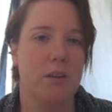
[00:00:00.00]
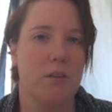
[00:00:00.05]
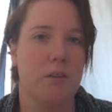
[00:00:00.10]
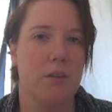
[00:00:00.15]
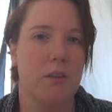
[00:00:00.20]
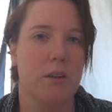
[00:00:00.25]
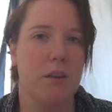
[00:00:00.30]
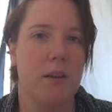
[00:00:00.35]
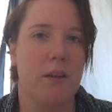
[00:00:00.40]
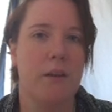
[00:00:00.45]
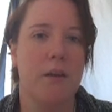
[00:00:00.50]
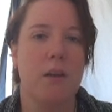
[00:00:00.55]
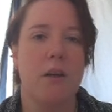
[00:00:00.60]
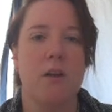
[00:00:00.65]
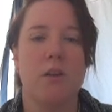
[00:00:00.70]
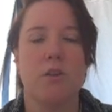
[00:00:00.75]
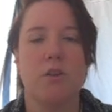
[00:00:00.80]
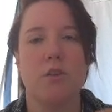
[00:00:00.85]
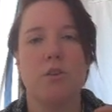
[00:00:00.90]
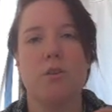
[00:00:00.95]
Okay,
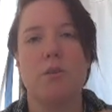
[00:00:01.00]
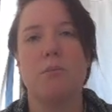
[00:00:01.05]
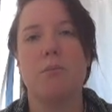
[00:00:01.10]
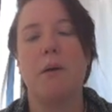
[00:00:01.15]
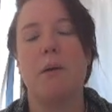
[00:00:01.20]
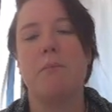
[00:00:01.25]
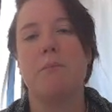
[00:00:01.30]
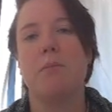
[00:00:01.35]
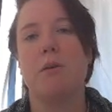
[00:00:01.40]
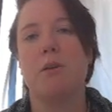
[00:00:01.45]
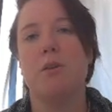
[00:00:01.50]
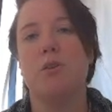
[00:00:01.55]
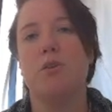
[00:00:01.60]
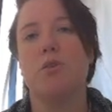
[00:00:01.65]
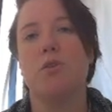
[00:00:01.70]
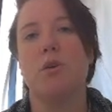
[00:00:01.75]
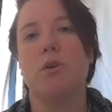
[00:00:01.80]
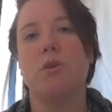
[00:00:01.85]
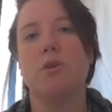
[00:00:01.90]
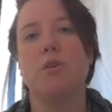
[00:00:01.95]
just remember, you
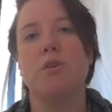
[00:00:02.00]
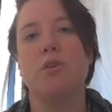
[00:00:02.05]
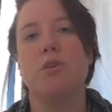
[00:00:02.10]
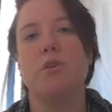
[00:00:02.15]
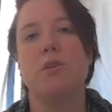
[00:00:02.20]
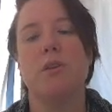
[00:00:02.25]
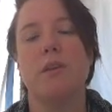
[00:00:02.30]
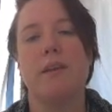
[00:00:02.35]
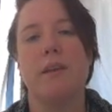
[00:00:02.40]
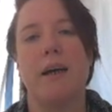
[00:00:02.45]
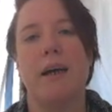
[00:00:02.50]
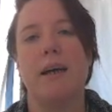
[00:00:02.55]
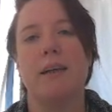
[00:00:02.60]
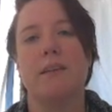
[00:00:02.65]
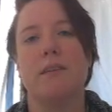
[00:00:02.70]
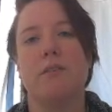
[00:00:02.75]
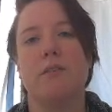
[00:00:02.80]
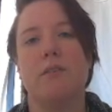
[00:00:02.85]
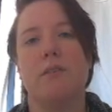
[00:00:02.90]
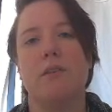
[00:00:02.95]
don't use
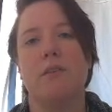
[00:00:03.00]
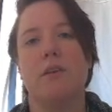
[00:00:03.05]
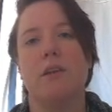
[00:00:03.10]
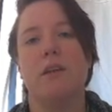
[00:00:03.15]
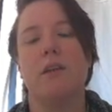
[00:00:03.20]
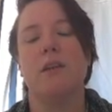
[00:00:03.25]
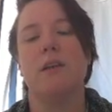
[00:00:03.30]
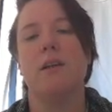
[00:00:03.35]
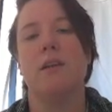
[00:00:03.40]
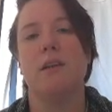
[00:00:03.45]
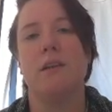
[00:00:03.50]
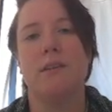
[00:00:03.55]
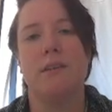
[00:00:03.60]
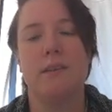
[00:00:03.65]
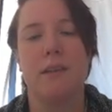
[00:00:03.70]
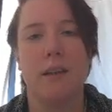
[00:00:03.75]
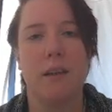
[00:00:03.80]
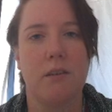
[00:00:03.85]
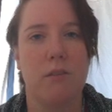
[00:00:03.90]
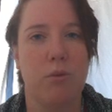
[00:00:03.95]
that
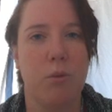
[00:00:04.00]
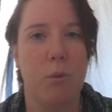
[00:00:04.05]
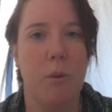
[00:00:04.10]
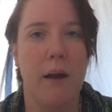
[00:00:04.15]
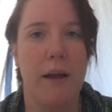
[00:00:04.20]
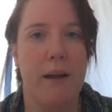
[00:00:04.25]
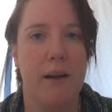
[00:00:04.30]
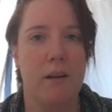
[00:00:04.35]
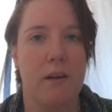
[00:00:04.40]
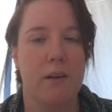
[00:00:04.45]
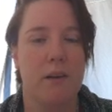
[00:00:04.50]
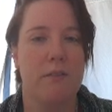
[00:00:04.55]
instead of where.